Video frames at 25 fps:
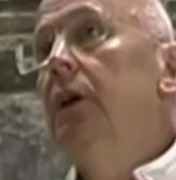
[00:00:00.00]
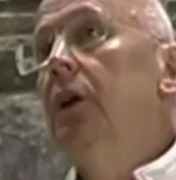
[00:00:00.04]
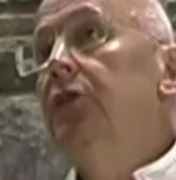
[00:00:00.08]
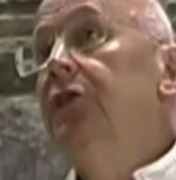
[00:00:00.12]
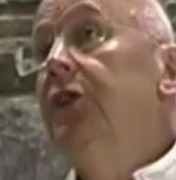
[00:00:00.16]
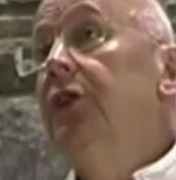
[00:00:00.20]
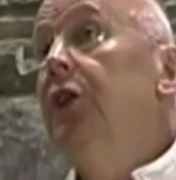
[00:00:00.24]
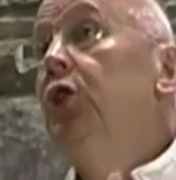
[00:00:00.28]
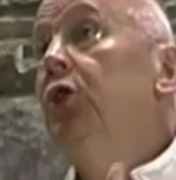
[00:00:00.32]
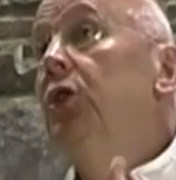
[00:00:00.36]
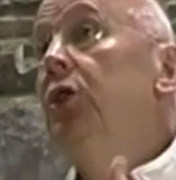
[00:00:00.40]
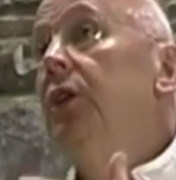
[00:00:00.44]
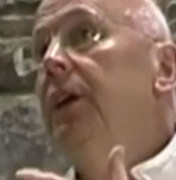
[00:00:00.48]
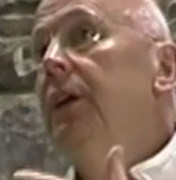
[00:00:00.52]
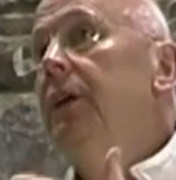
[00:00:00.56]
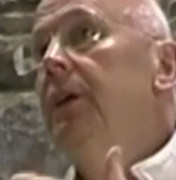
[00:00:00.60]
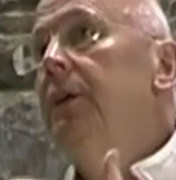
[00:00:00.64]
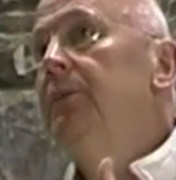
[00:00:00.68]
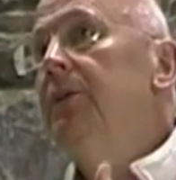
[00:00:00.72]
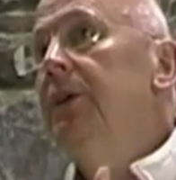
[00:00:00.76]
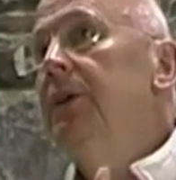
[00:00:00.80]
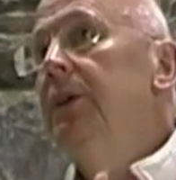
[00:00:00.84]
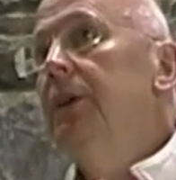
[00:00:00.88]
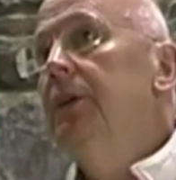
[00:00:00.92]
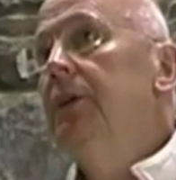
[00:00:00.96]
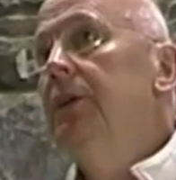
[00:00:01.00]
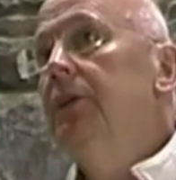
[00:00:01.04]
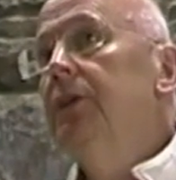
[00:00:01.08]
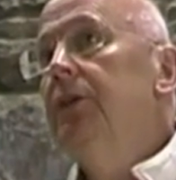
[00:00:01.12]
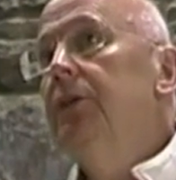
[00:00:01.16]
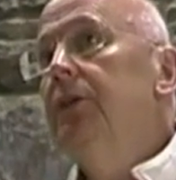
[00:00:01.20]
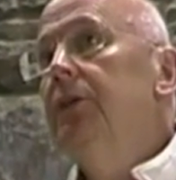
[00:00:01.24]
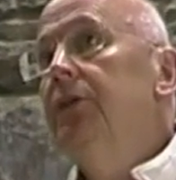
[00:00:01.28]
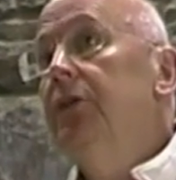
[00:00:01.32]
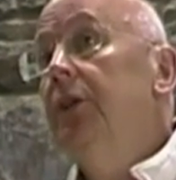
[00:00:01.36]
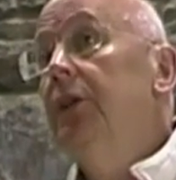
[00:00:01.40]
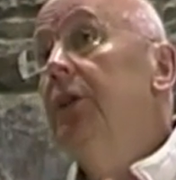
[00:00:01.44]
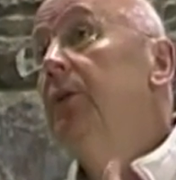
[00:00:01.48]
articulate, begin
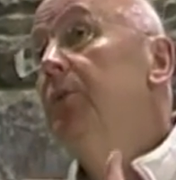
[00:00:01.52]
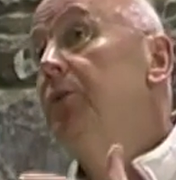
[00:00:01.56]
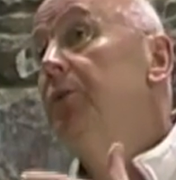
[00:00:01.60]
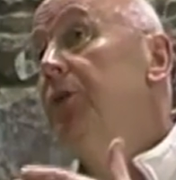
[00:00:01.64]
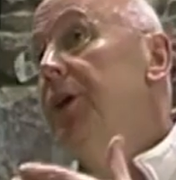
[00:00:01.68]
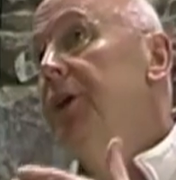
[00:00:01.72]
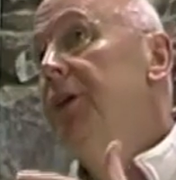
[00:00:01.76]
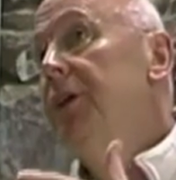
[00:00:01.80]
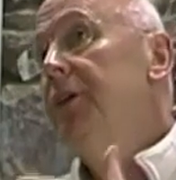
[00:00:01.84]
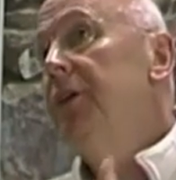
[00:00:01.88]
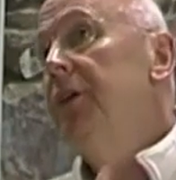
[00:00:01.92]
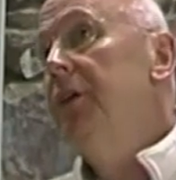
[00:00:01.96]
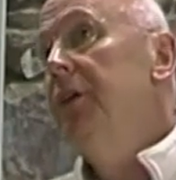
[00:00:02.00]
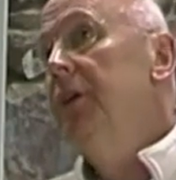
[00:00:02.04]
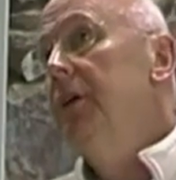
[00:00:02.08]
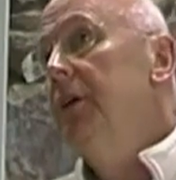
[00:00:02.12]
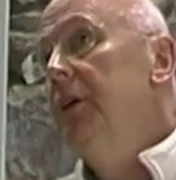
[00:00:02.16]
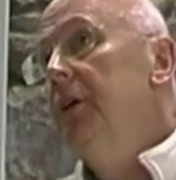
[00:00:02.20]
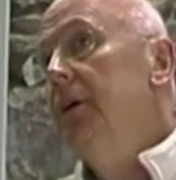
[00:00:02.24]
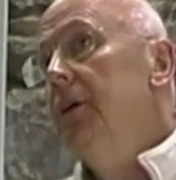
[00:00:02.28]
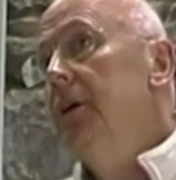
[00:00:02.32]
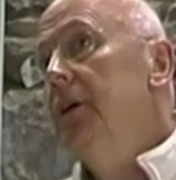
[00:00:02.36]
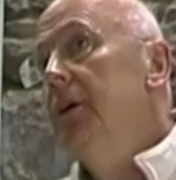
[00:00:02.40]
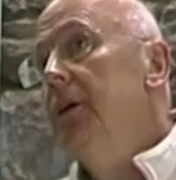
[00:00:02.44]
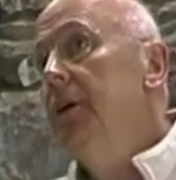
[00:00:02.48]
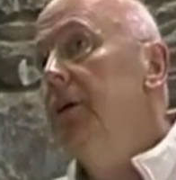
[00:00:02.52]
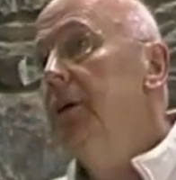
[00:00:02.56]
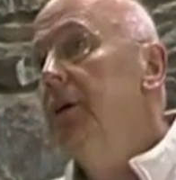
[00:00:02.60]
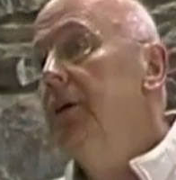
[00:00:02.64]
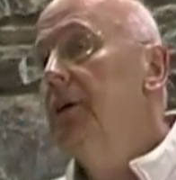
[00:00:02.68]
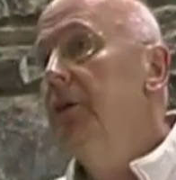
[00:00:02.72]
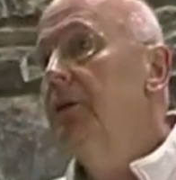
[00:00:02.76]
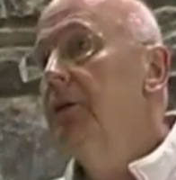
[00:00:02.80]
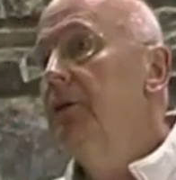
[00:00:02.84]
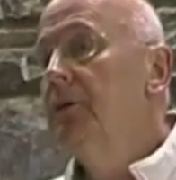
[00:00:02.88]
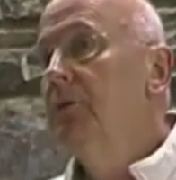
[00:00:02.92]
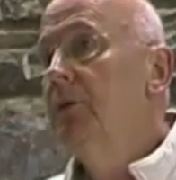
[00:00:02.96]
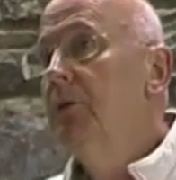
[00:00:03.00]
to celebrate
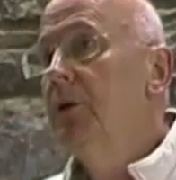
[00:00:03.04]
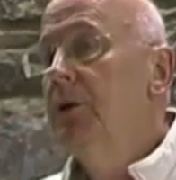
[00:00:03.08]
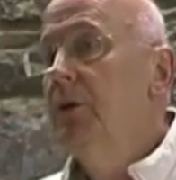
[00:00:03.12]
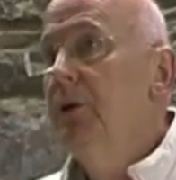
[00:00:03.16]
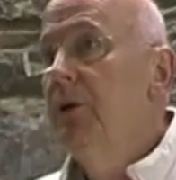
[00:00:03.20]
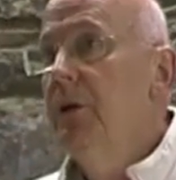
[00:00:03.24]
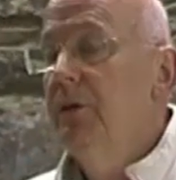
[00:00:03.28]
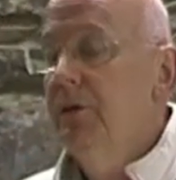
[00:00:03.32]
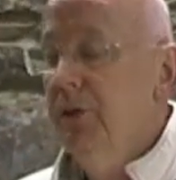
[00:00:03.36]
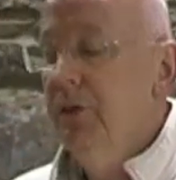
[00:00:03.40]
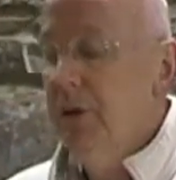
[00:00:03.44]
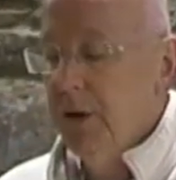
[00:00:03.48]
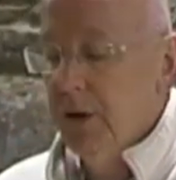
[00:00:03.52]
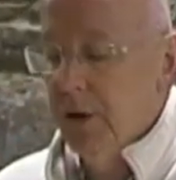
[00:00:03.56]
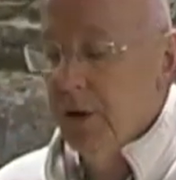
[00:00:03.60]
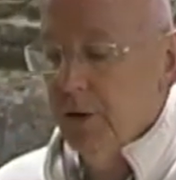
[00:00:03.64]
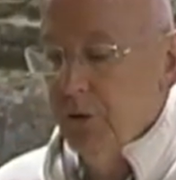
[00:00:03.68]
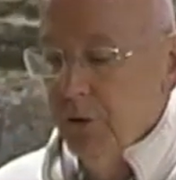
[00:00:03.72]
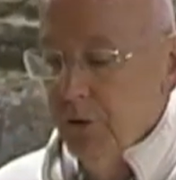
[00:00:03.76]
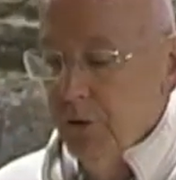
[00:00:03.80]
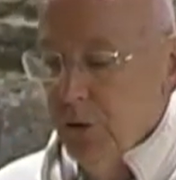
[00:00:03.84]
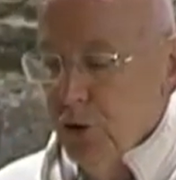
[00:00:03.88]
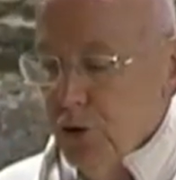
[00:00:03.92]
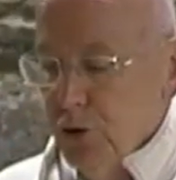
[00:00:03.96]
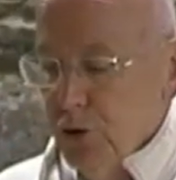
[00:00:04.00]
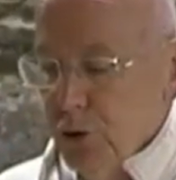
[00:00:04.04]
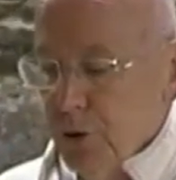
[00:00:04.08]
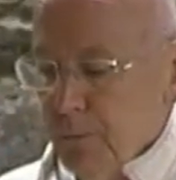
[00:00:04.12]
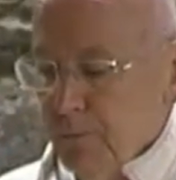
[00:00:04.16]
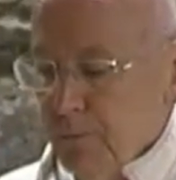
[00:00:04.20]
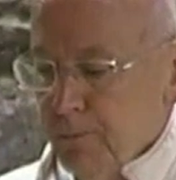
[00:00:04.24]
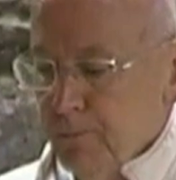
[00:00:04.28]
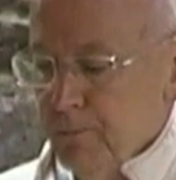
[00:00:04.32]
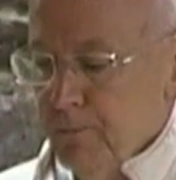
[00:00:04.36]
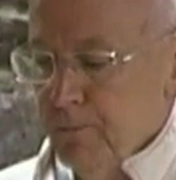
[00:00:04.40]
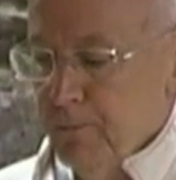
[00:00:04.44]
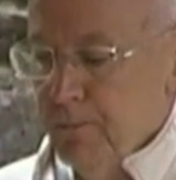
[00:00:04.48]
tomorrow evening at the vigil.